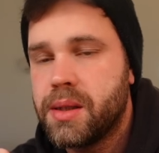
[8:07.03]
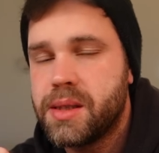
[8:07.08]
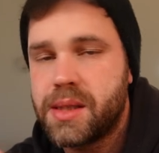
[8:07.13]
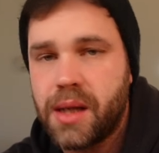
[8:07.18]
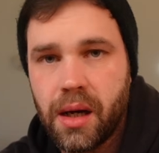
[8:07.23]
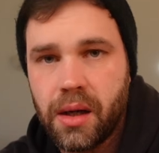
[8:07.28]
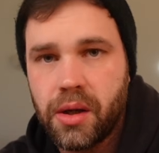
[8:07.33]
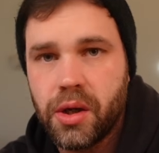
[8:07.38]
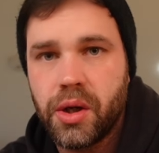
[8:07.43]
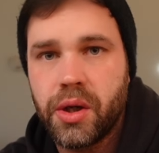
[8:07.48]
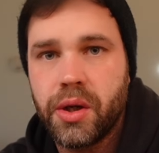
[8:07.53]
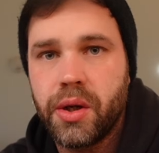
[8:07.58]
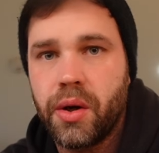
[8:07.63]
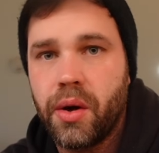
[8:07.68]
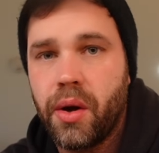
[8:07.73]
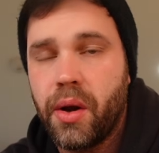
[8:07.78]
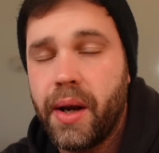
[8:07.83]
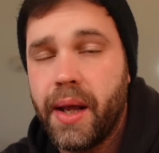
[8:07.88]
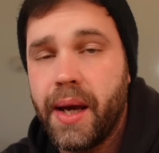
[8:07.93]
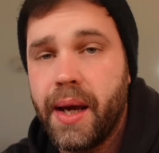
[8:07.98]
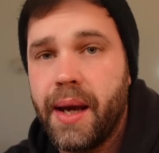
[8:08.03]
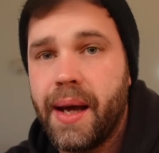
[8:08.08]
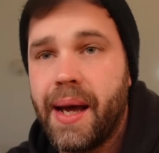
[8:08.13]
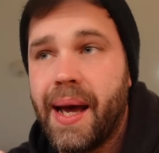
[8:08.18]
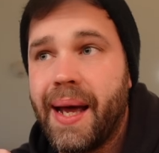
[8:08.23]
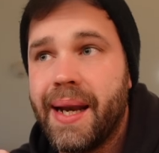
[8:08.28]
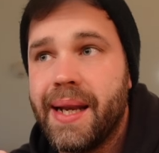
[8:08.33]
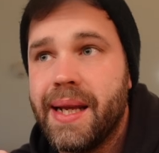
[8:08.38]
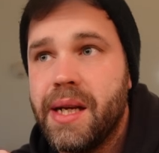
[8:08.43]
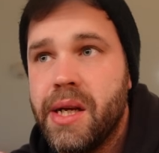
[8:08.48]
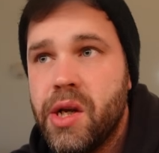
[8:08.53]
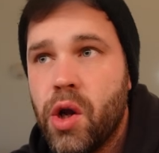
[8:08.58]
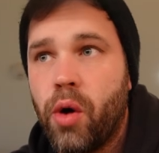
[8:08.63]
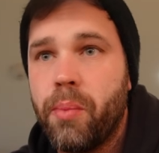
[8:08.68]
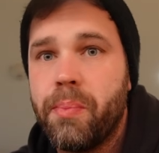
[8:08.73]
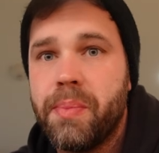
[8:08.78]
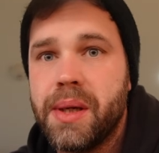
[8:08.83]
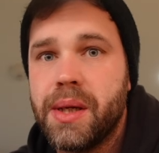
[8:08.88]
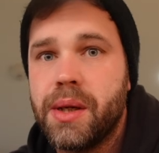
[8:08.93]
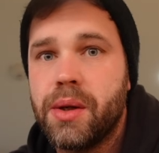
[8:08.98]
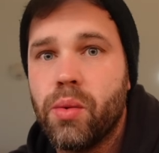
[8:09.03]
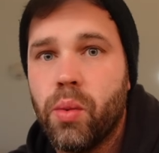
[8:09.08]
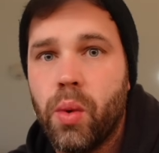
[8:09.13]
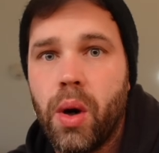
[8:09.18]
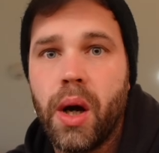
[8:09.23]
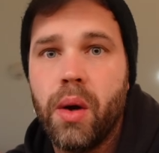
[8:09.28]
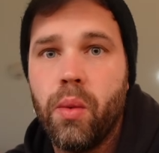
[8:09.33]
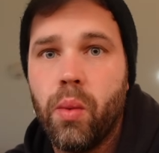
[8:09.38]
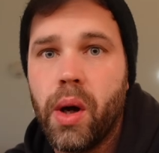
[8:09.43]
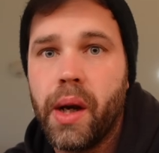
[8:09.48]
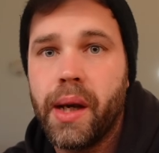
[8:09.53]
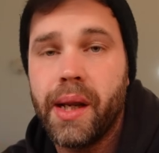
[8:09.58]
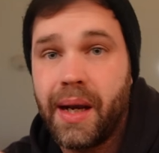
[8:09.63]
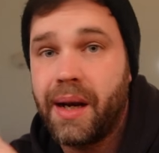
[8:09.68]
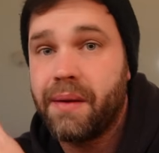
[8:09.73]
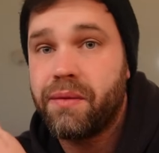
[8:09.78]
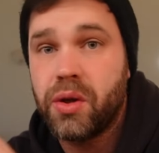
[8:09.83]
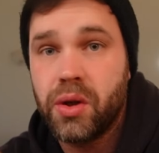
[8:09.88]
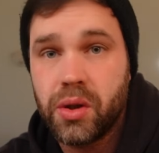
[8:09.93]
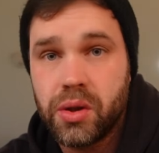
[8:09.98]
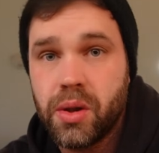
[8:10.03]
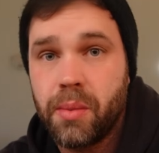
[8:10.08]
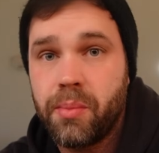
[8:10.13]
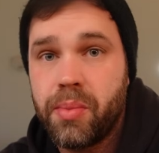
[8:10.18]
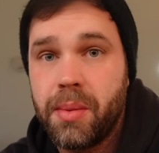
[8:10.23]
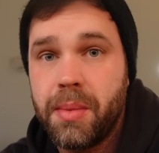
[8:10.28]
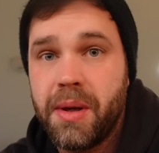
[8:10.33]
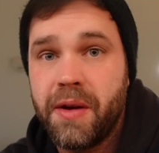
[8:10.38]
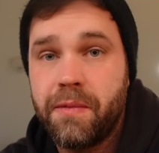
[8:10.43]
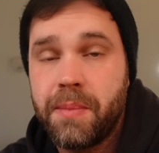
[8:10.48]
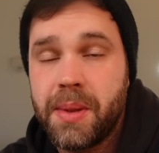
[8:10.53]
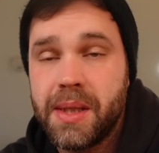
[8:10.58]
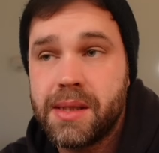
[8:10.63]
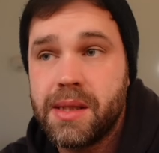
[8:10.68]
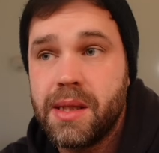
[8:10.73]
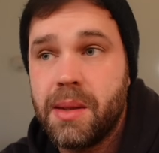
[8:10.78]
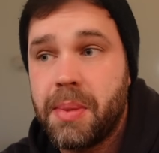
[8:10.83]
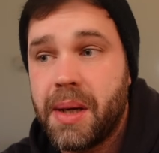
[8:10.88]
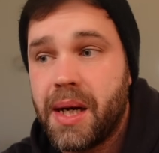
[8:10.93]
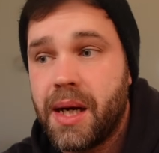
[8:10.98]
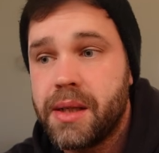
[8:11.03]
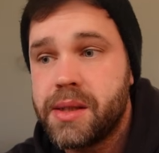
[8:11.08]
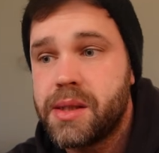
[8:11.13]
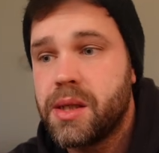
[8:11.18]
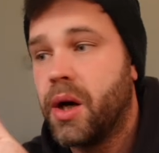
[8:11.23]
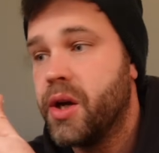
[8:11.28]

start cooking on it, and it not be what I want. And I've cooked on primitive pits in the past.